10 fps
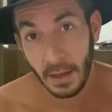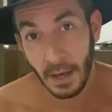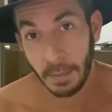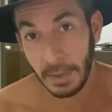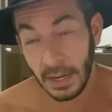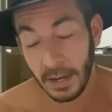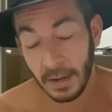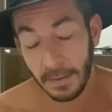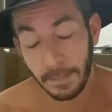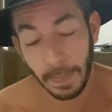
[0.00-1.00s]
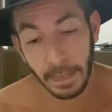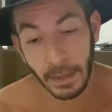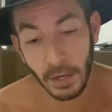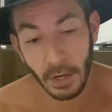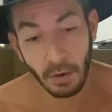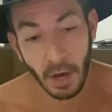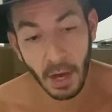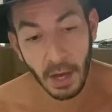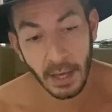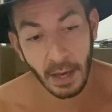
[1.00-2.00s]
i mean you know,
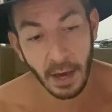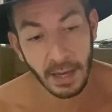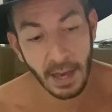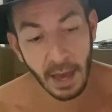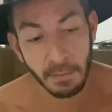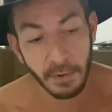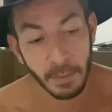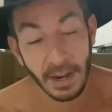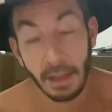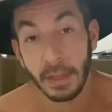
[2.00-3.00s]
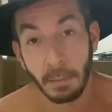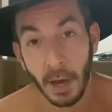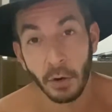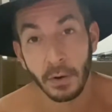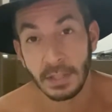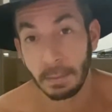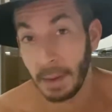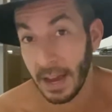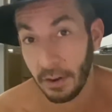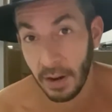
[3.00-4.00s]
I, I came from an ethnic minority
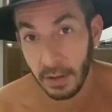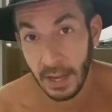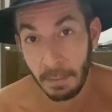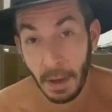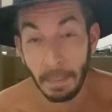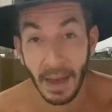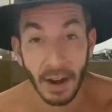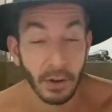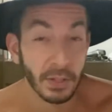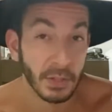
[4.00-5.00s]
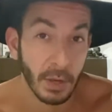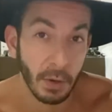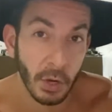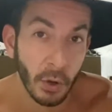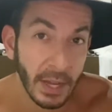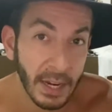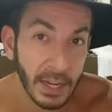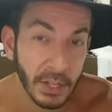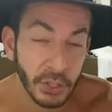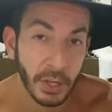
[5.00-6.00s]
background. Okay, my parents are, are not
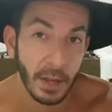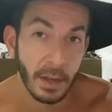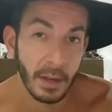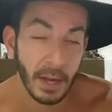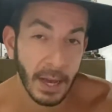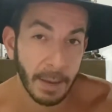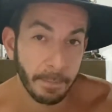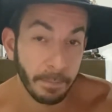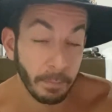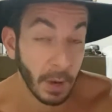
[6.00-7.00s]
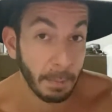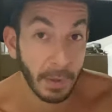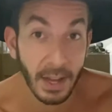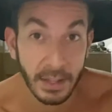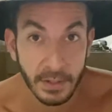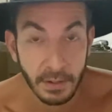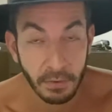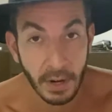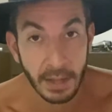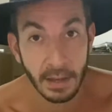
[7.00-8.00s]
English um, by blood,
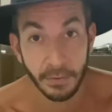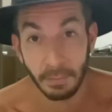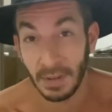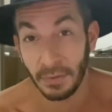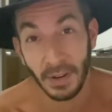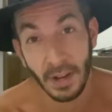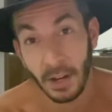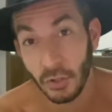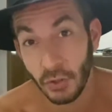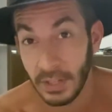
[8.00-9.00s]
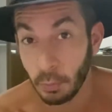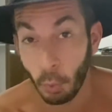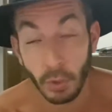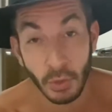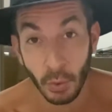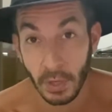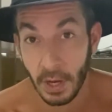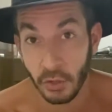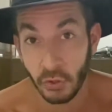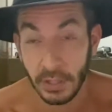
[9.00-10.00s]
right? They're from different countries, war-torn
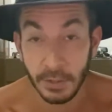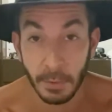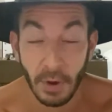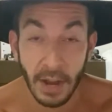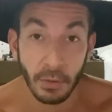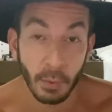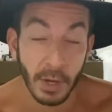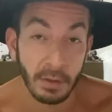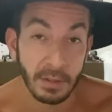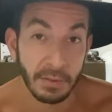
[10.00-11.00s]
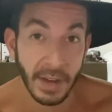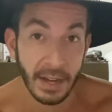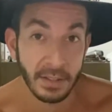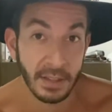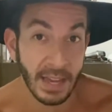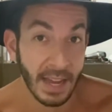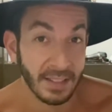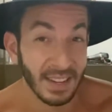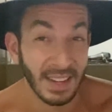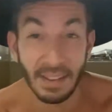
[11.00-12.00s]
countries from around the world, in fact, and they had
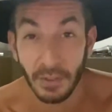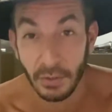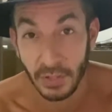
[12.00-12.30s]
to leave those